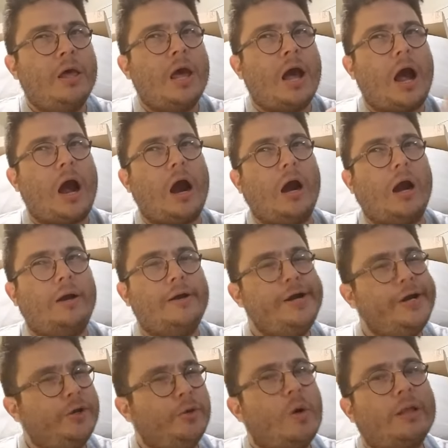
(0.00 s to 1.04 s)
are
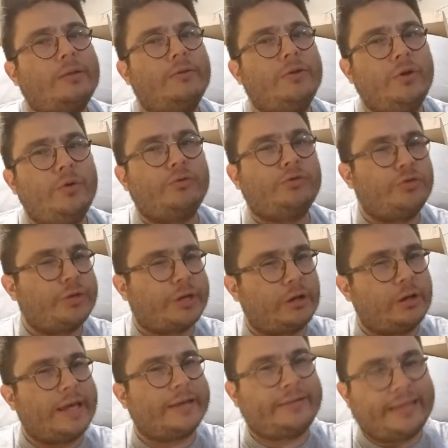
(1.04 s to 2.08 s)
new to the
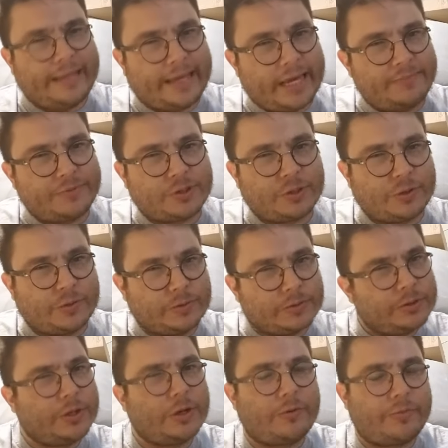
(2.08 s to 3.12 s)
collecting game. So,
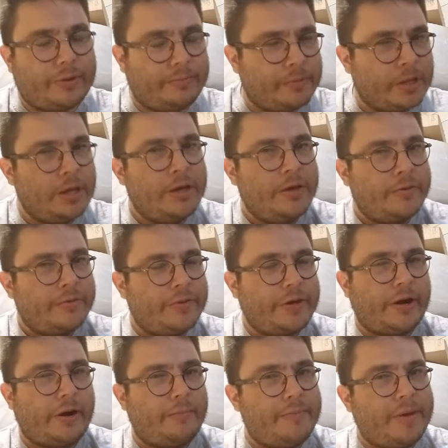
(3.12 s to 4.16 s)
you know,
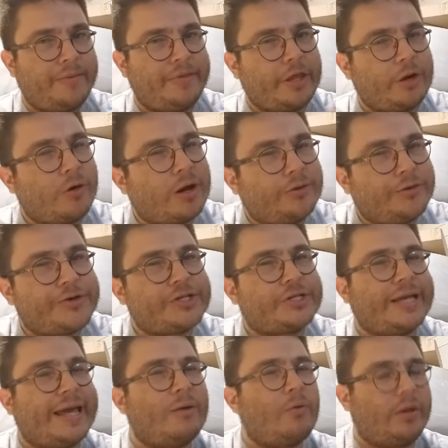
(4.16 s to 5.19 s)
they're maybe they don't
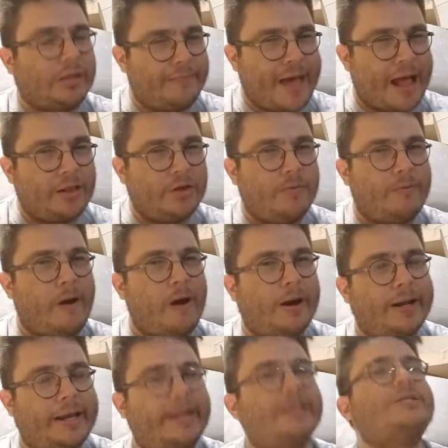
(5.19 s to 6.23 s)
understand what the value of art,
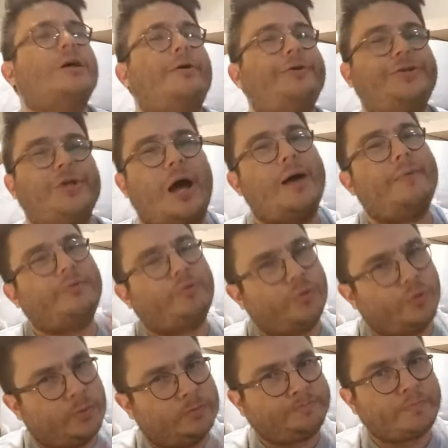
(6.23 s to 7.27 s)
and it's our job
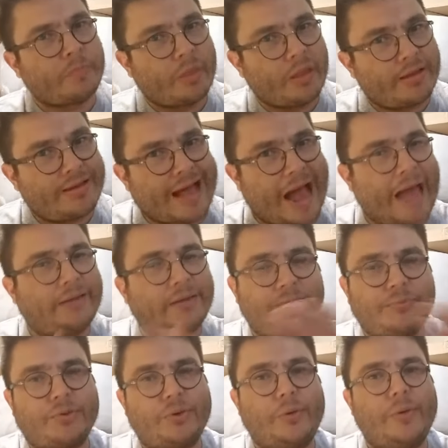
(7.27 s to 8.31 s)
to guide
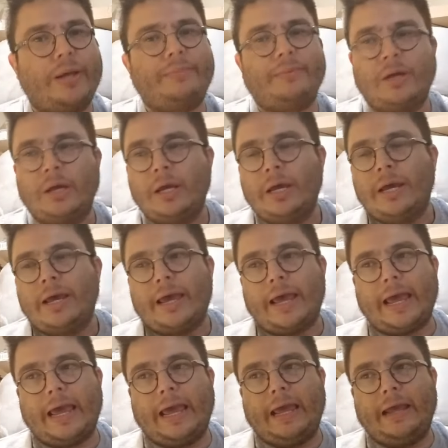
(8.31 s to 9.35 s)
them through it
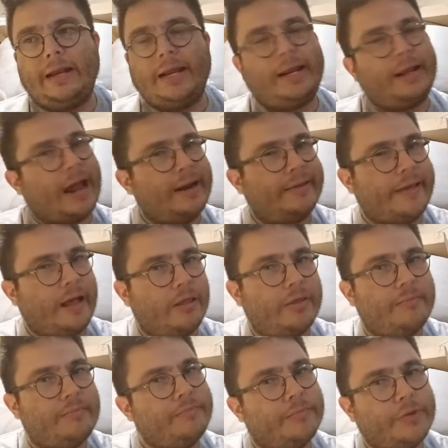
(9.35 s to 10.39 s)
and kind of tell
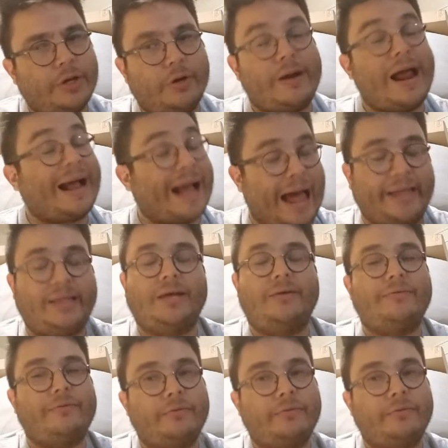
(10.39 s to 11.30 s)
them, you know, not kind of,